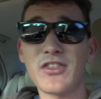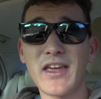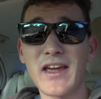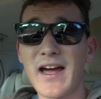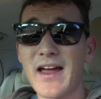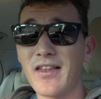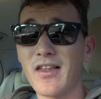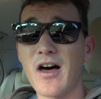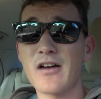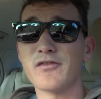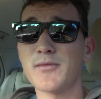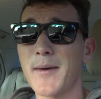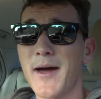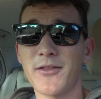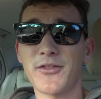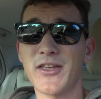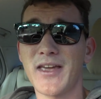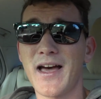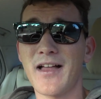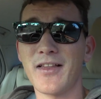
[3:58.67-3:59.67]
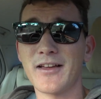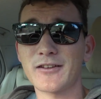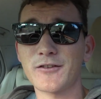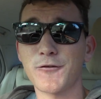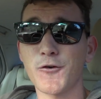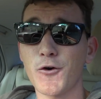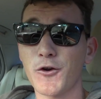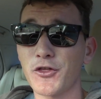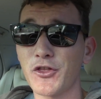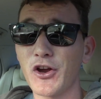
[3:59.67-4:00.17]
thing I love about the
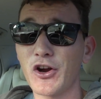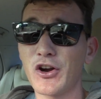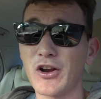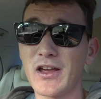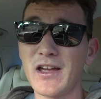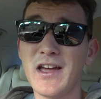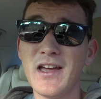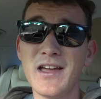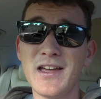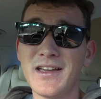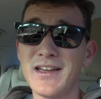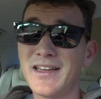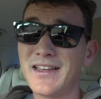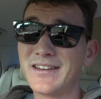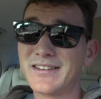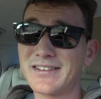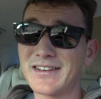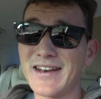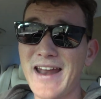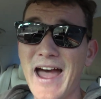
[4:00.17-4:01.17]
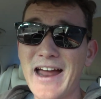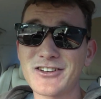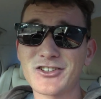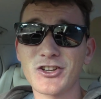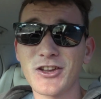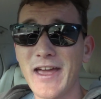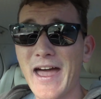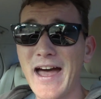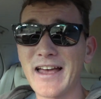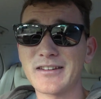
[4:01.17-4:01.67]
LS430 is the
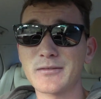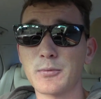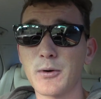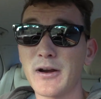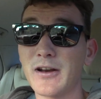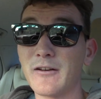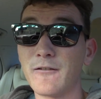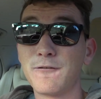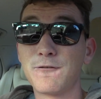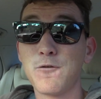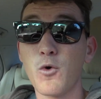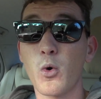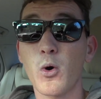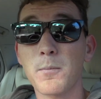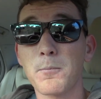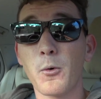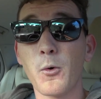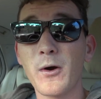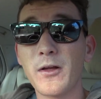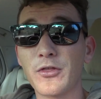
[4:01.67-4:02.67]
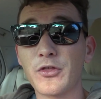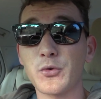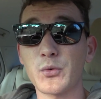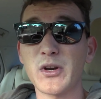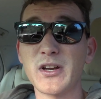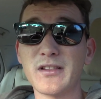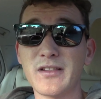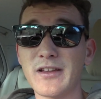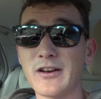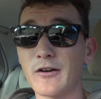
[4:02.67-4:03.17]
naturally aspirated
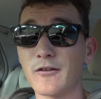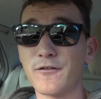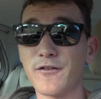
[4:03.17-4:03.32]
4.3 liter